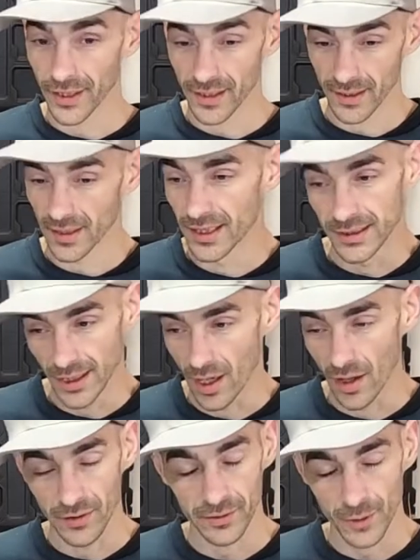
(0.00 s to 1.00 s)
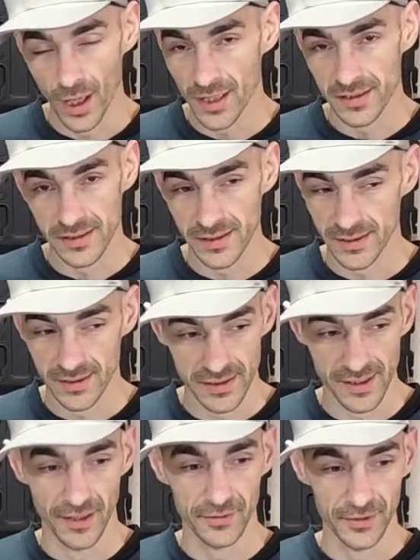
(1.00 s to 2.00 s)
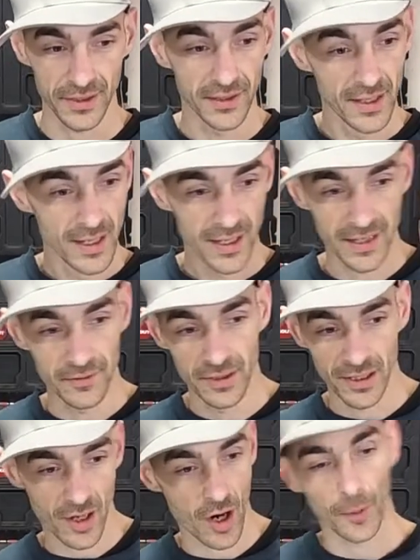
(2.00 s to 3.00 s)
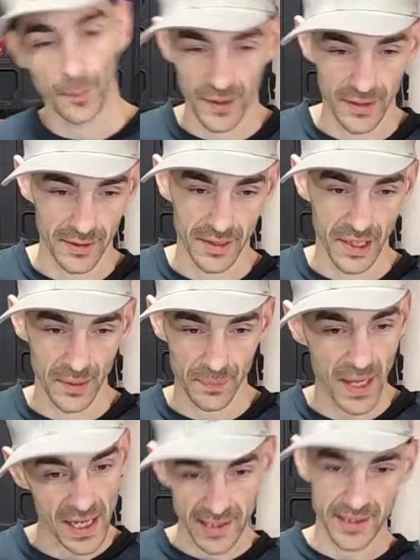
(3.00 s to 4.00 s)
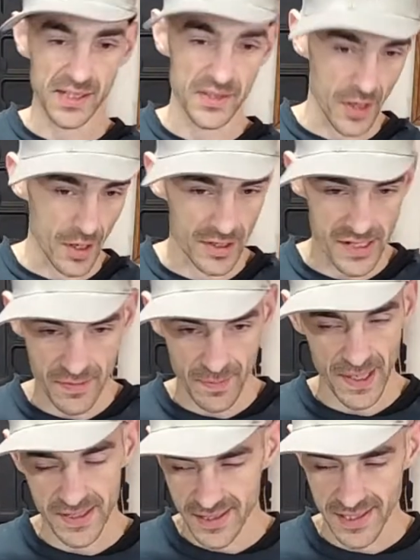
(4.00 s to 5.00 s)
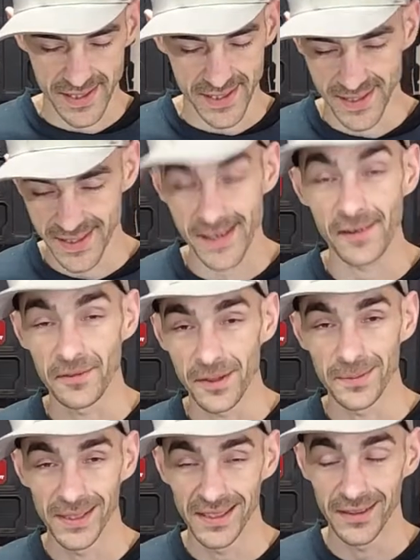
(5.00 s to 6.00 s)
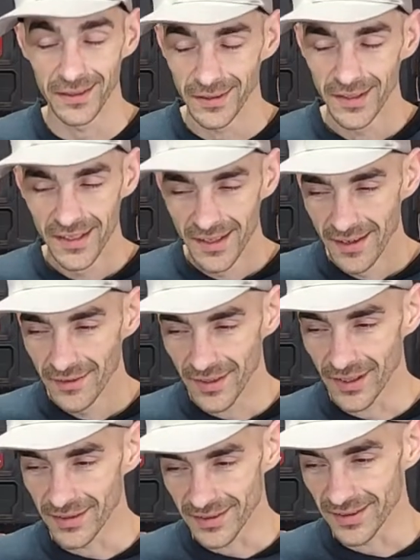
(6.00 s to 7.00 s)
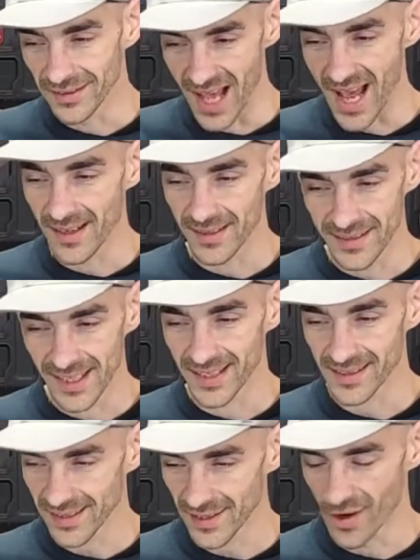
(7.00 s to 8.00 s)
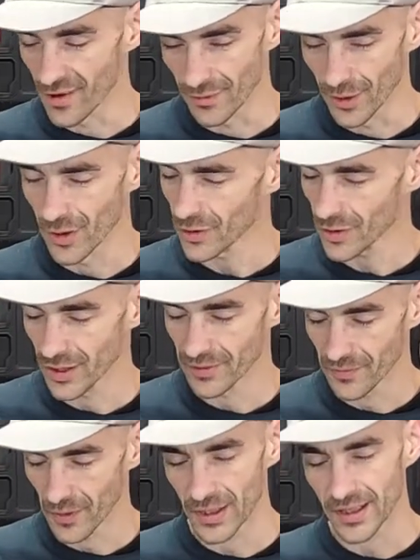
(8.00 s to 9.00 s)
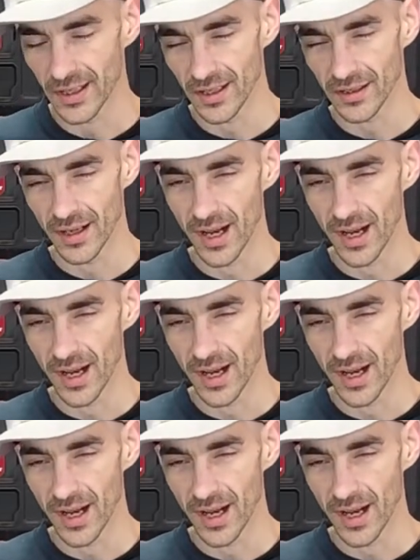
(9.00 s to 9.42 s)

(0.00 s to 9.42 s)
you know, all the rust and stuff, and even the carpet, the padding is all asbestos and stuff. I mean, there's a lot of things that aren't real good for you.